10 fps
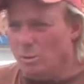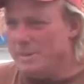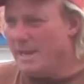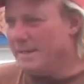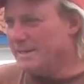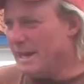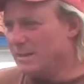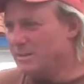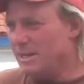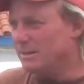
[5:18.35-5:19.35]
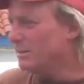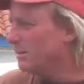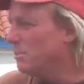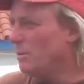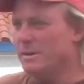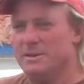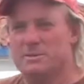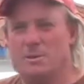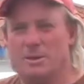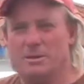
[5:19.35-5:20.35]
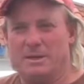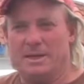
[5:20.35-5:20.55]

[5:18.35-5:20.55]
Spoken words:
be heading down south to the point in this boat,